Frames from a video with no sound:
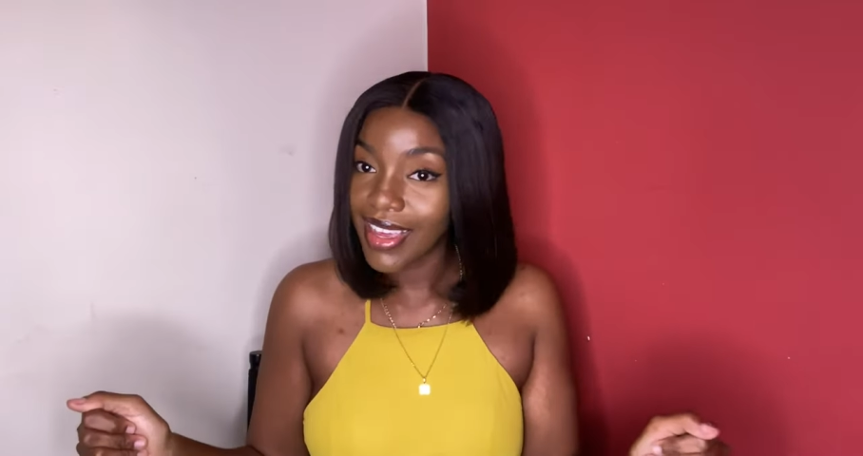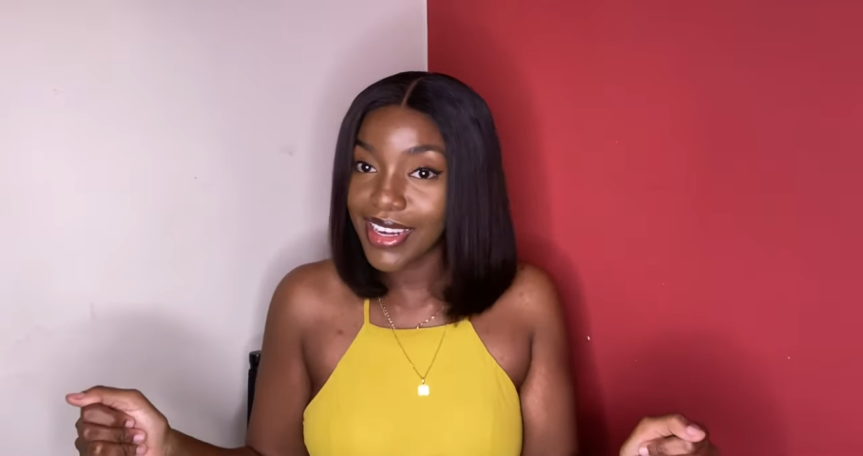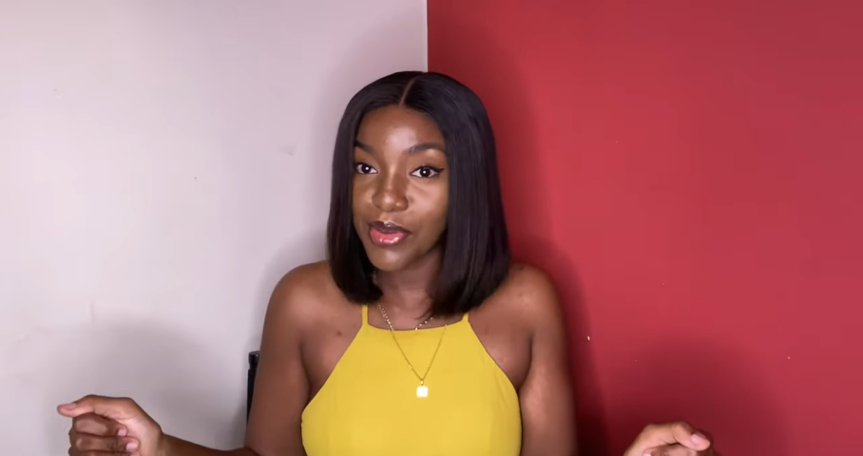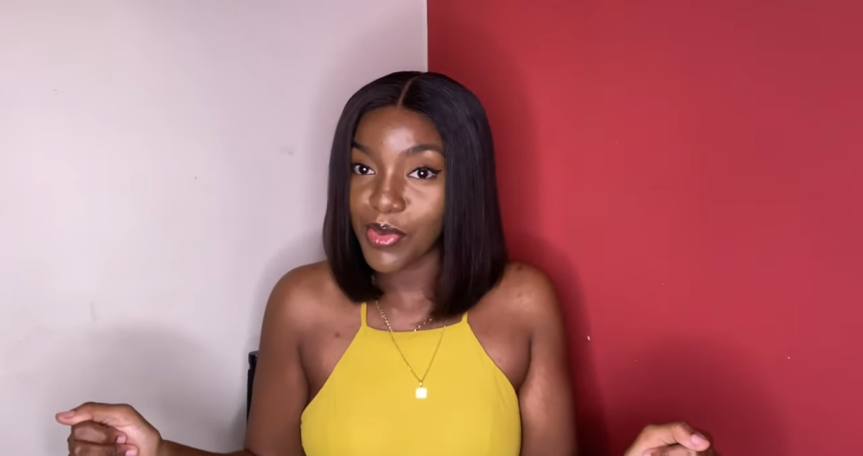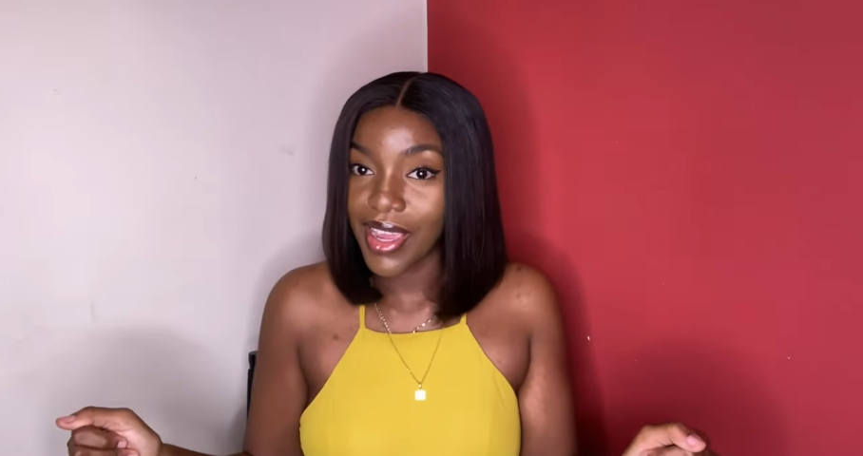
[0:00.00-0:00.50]

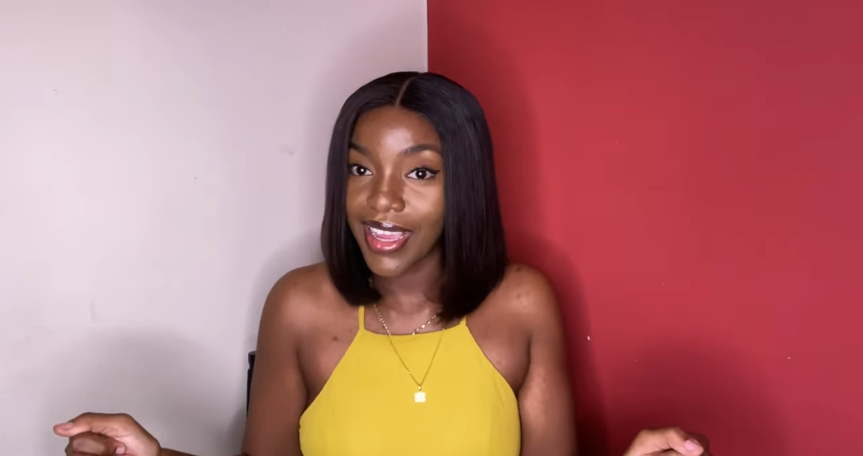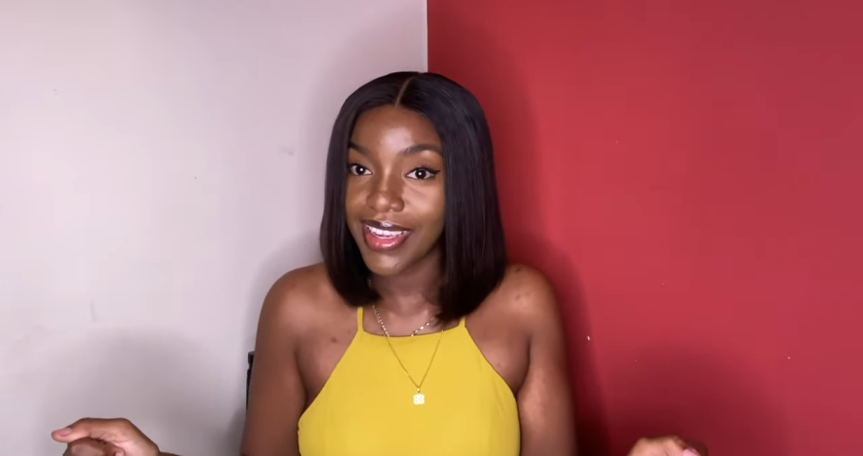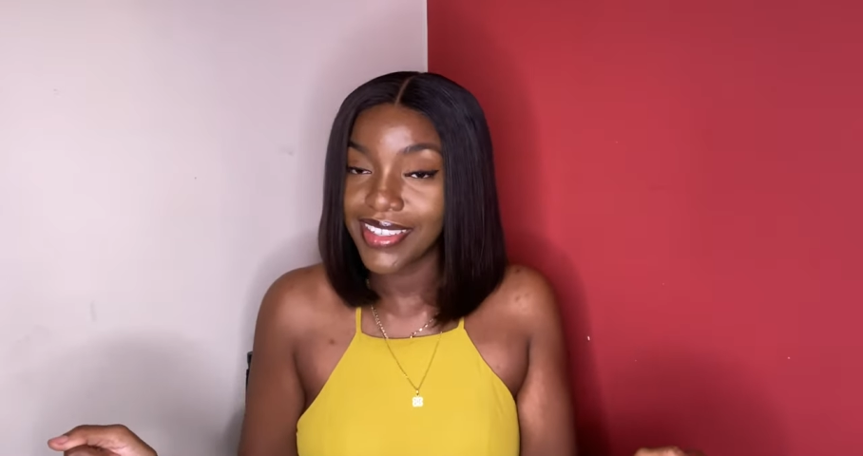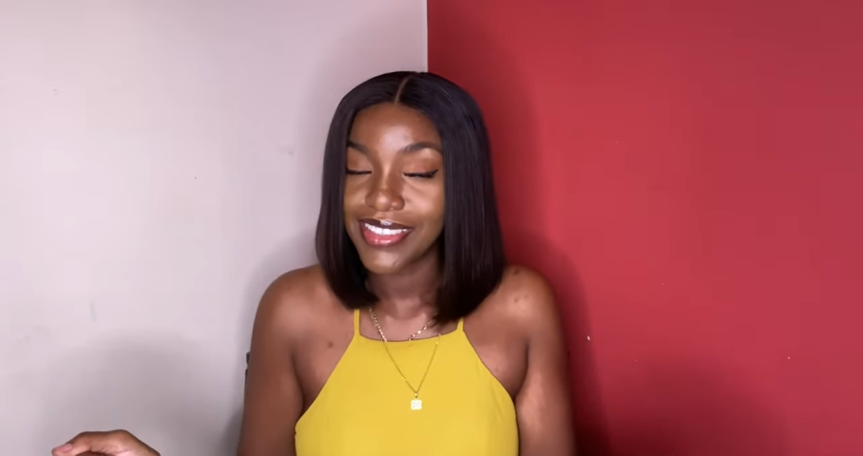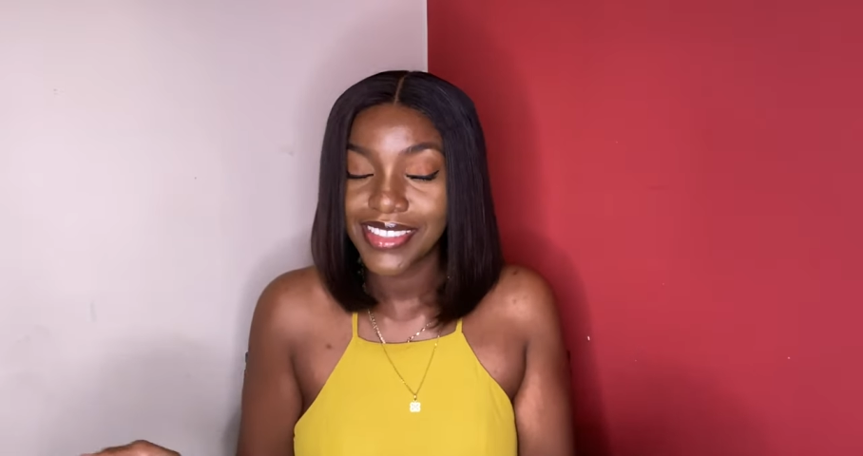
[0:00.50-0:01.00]

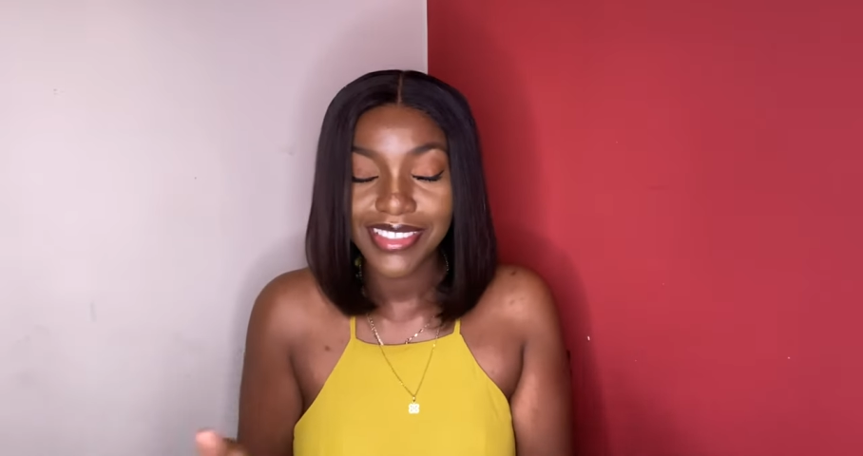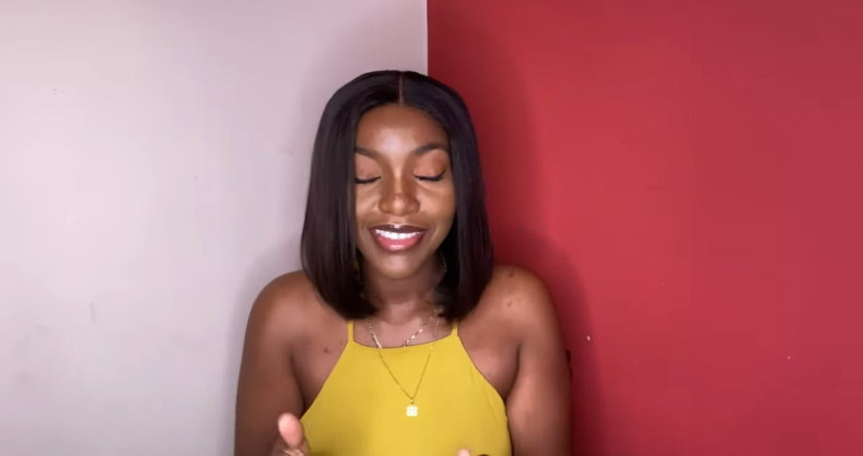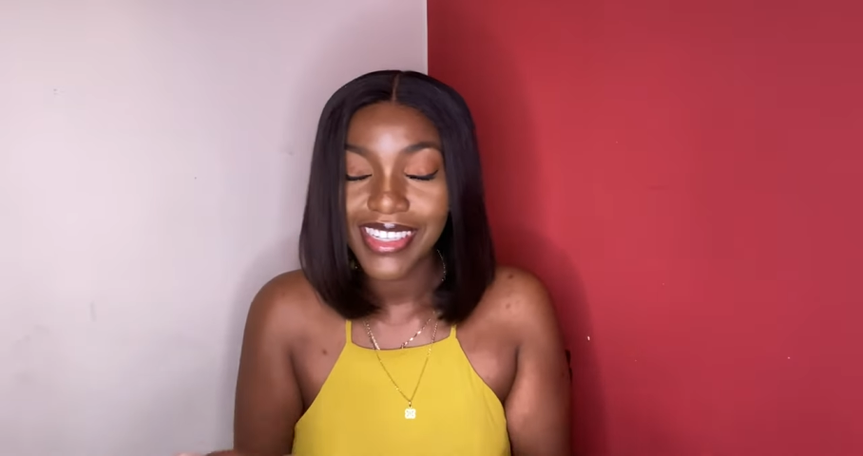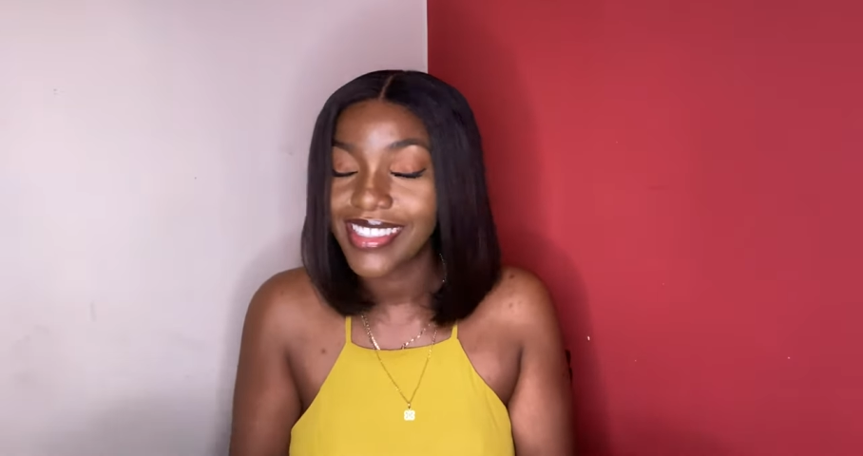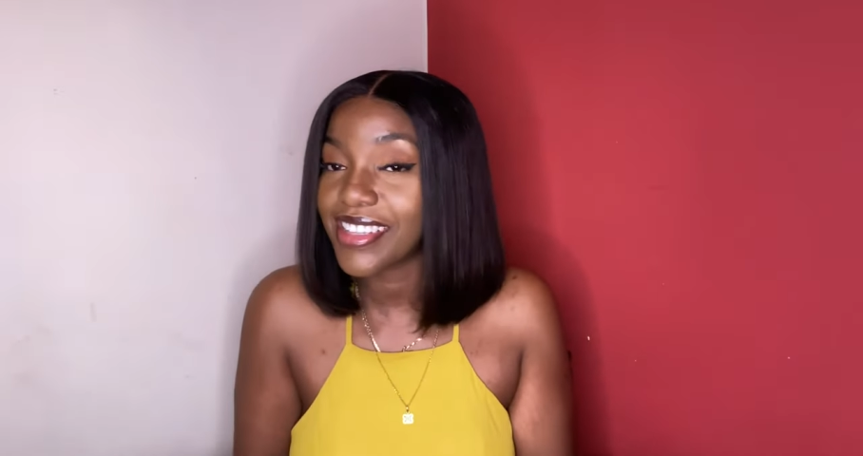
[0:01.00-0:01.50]
Anyway,
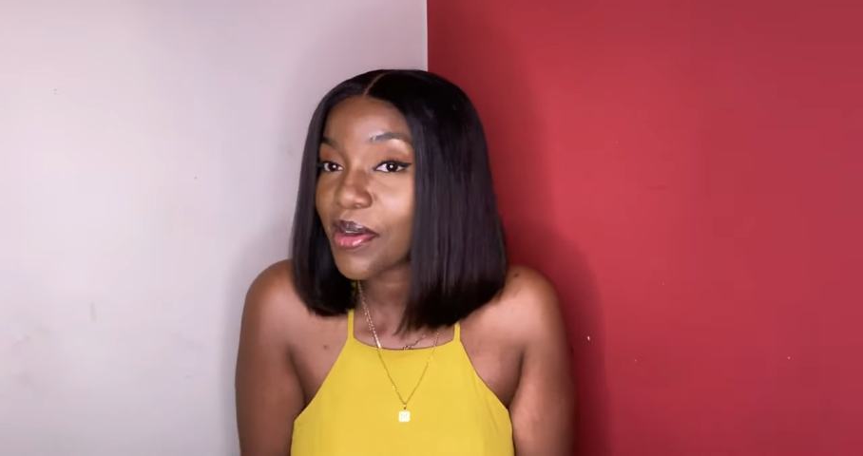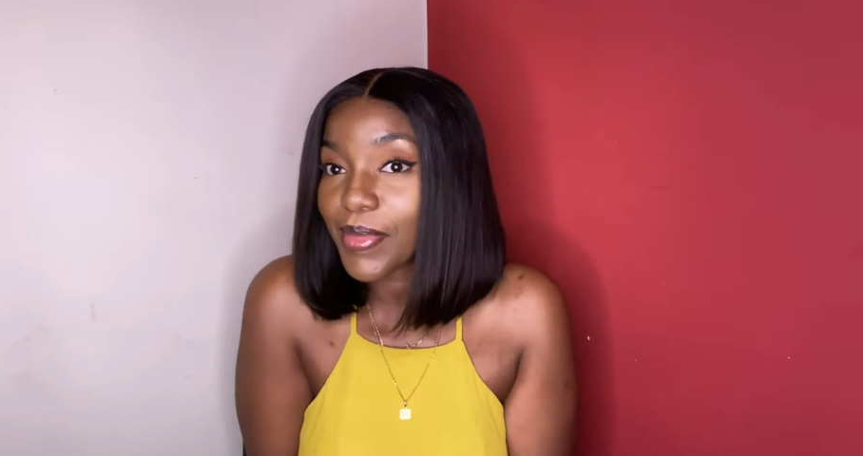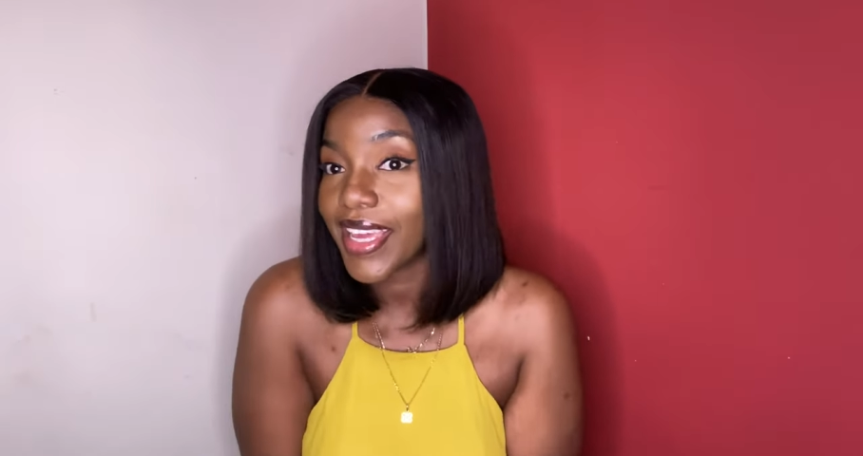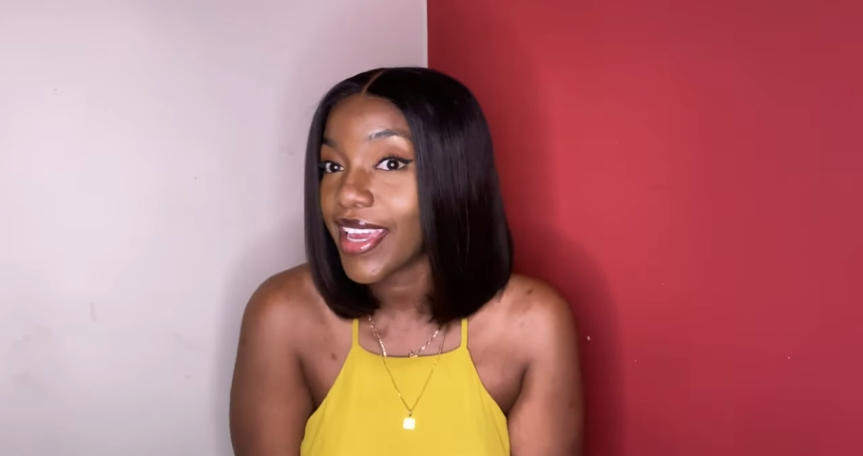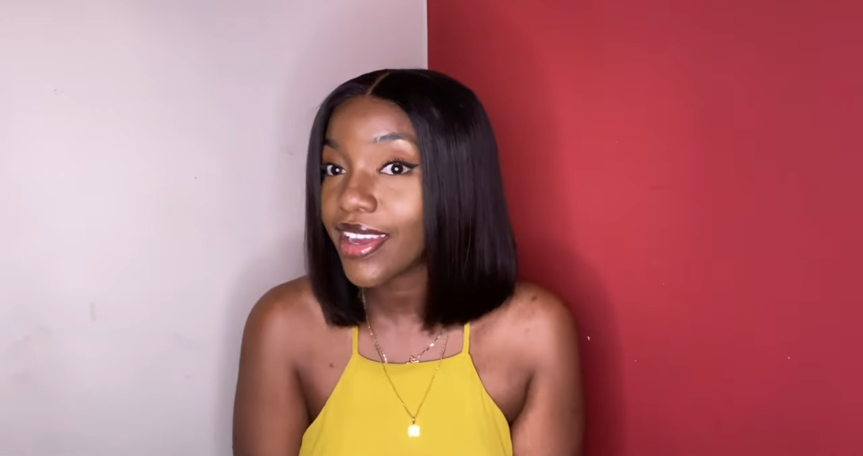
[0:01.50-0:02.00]
it's not
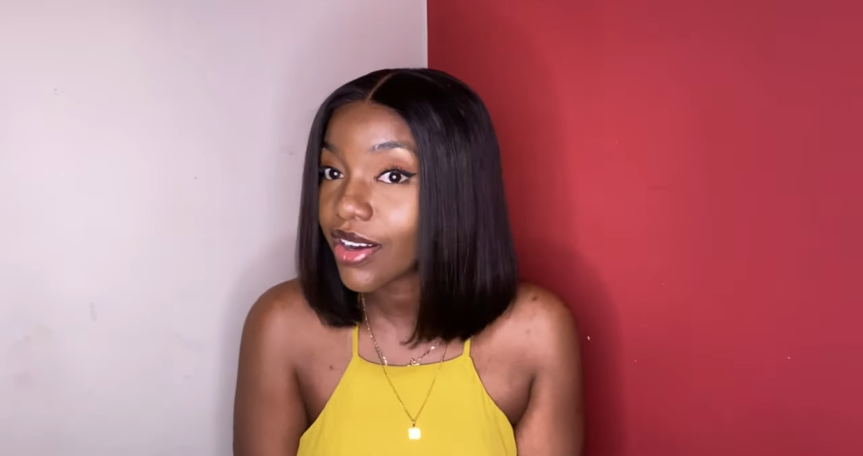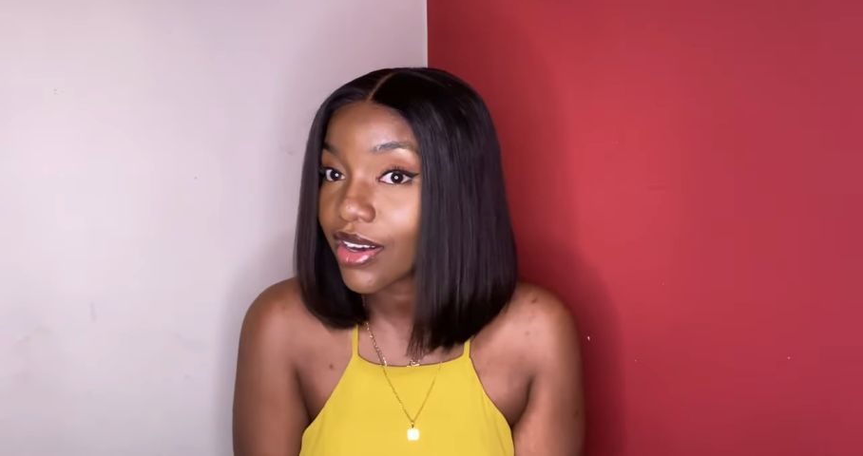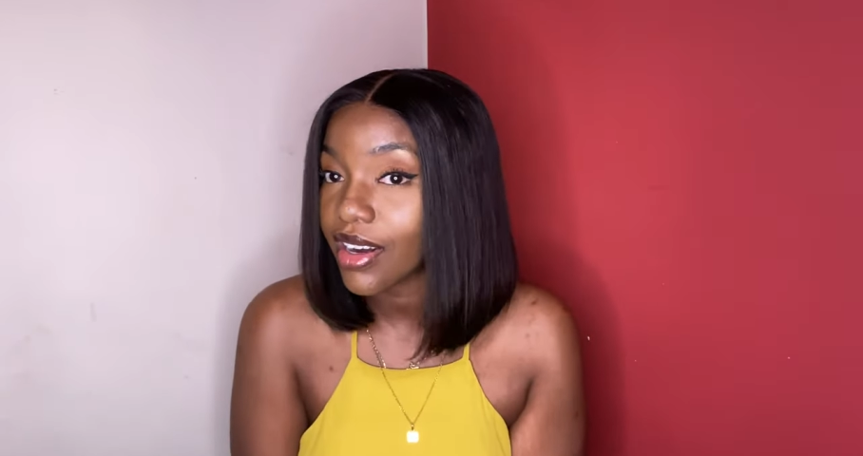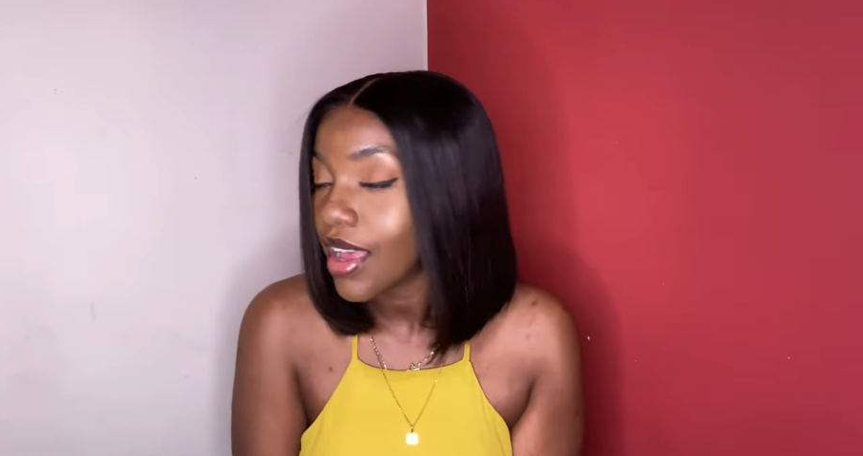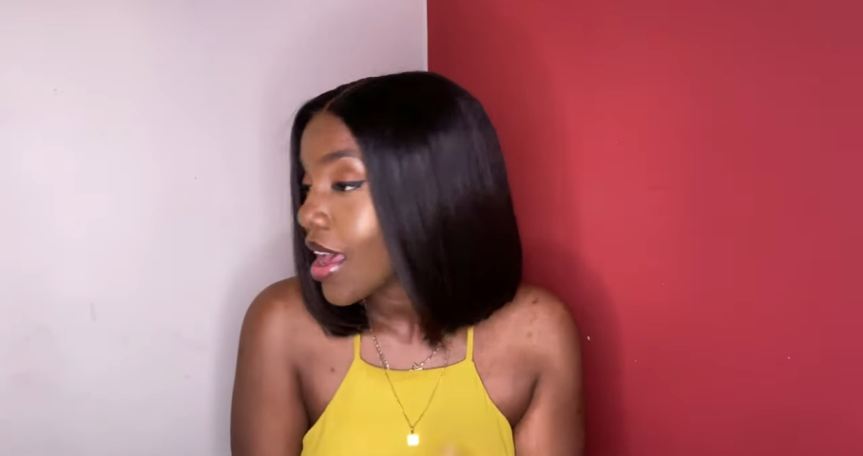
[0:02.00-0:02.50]
my hair.